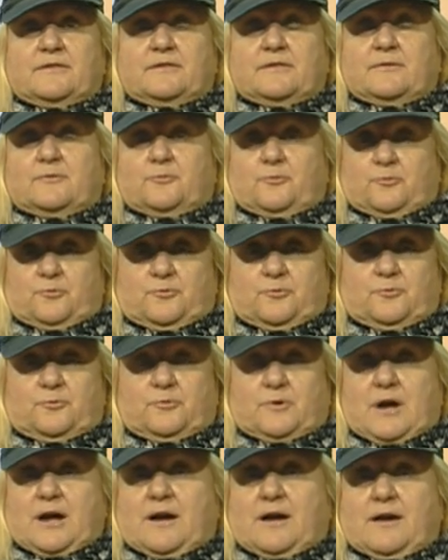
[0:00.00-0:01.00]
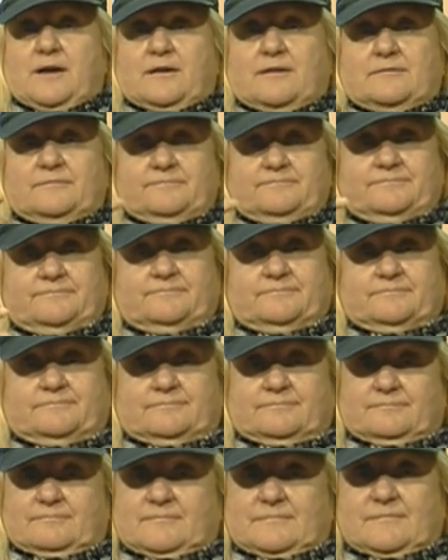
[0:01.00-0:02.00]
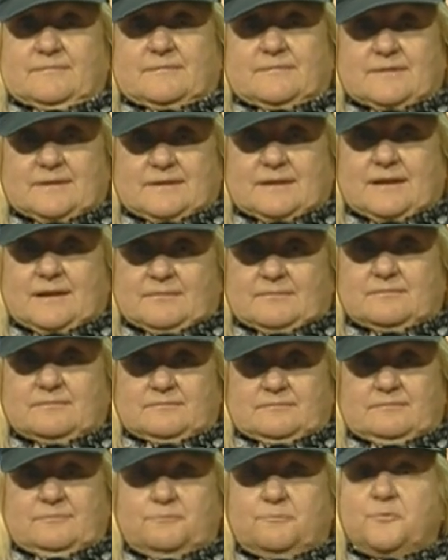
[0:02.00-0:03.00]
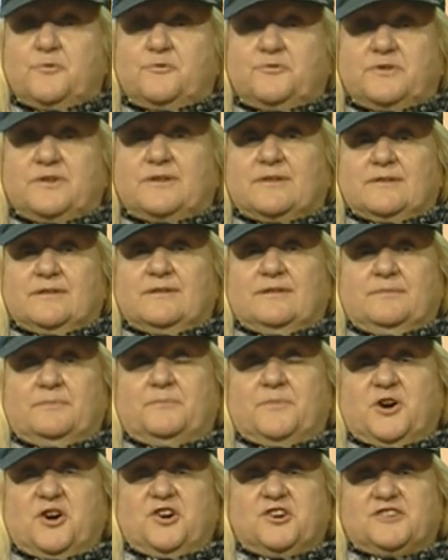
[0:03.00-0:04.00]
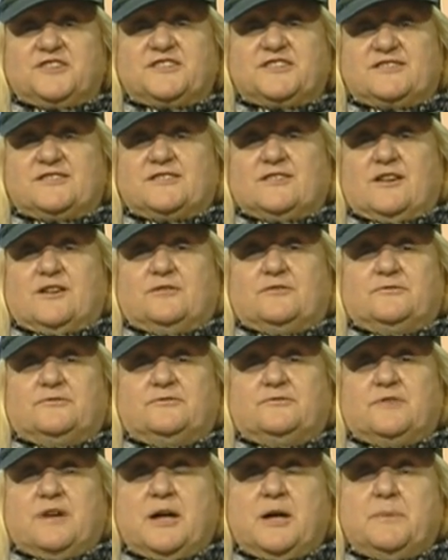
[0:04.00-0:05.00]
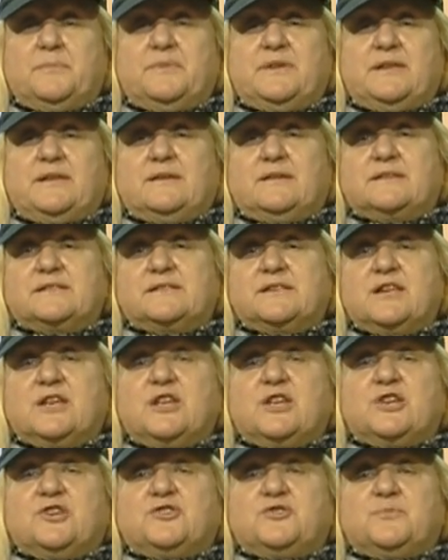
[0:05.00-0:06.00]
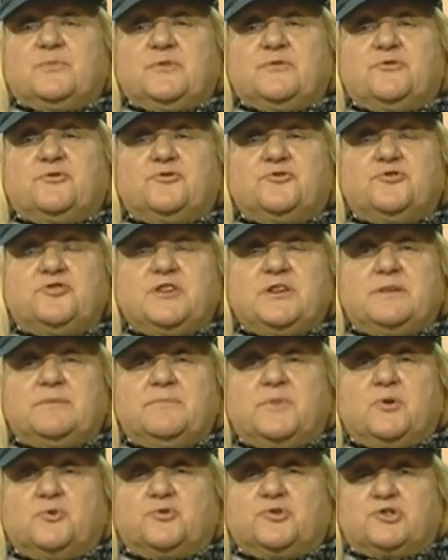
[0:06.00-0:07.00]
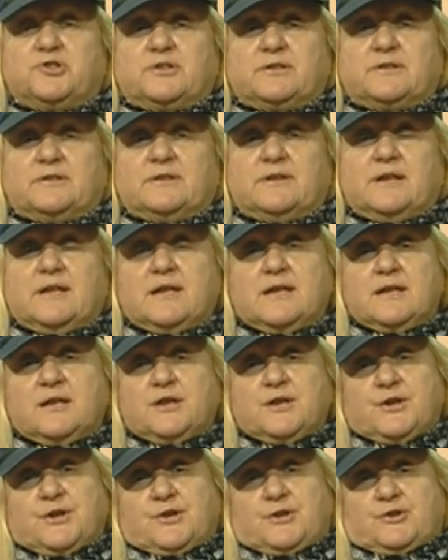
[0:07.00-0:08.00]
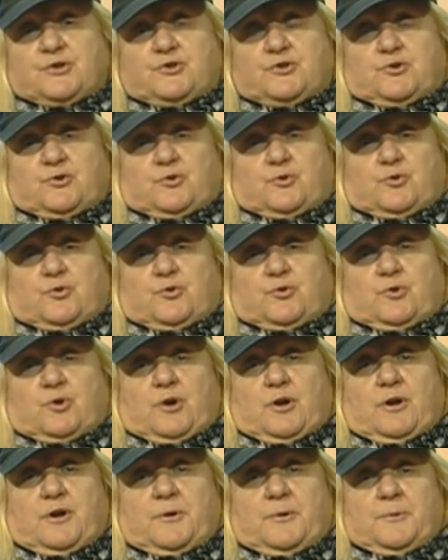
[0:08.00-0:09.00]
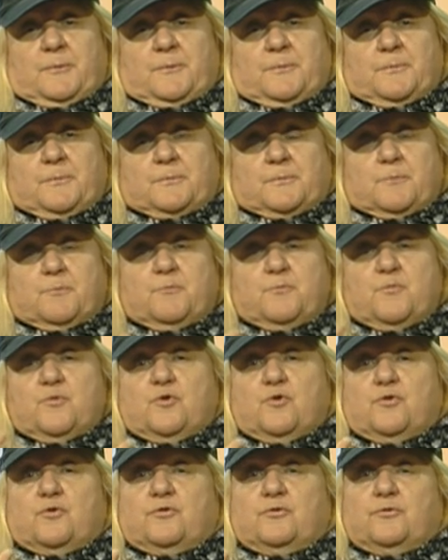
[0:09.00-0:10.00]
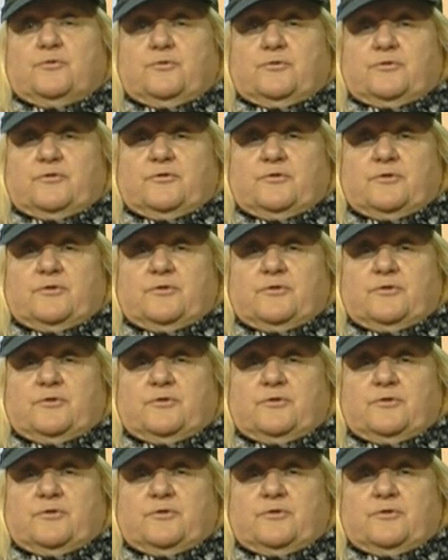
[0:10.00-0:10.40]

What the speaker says: who are the moving parts of our beings, to be free in motion, to move